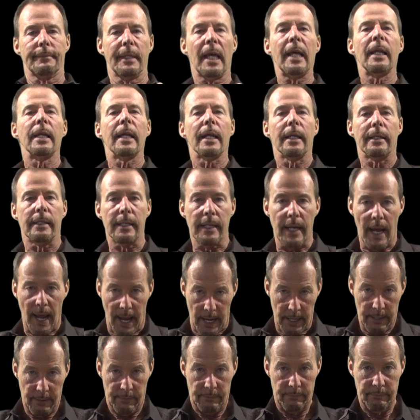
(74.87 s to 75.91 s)

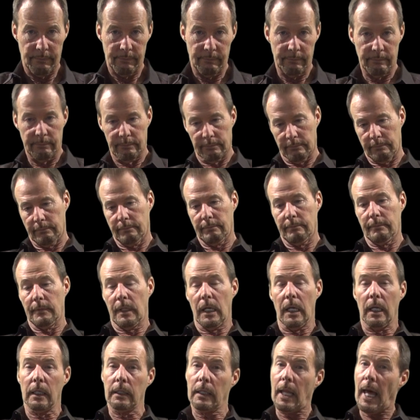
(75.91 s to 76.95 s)
NADA,
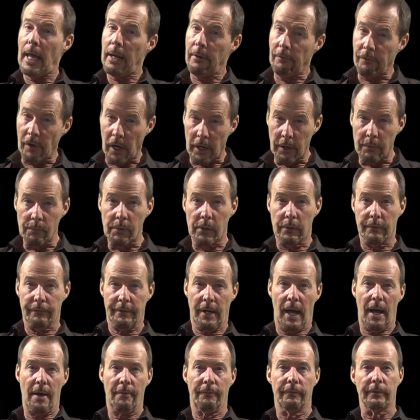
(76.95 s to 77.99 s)
a lot of automotive
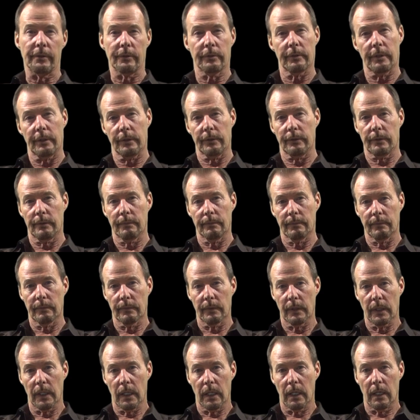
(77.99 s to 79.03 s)
conferences,
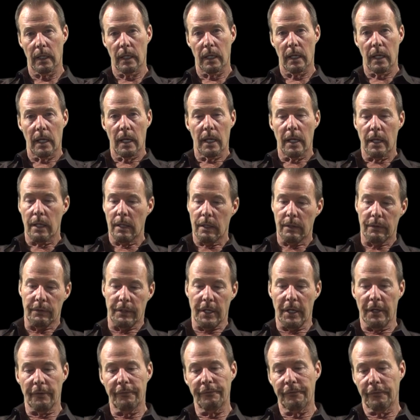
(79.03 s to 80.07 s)

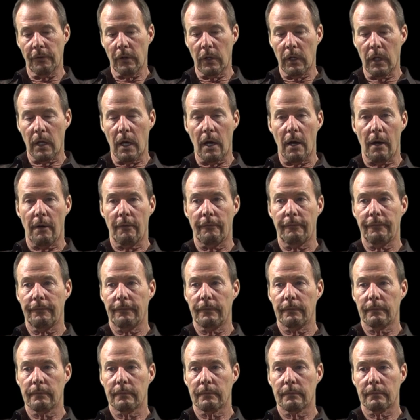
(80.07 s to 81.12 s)
they're full
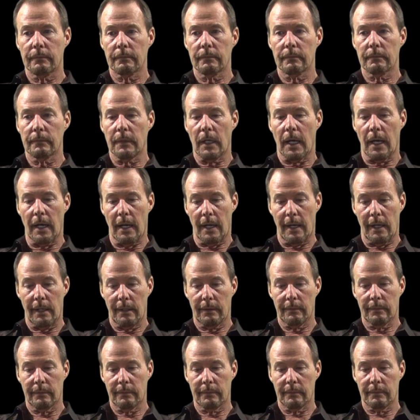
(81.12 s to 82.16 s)
of
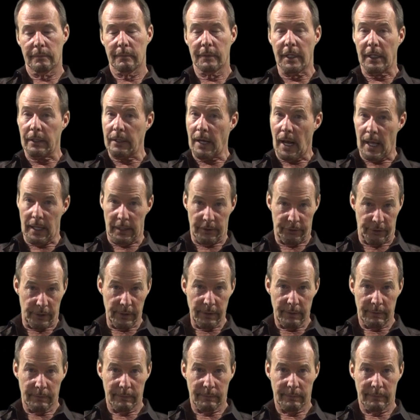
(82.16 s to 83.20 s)
technology,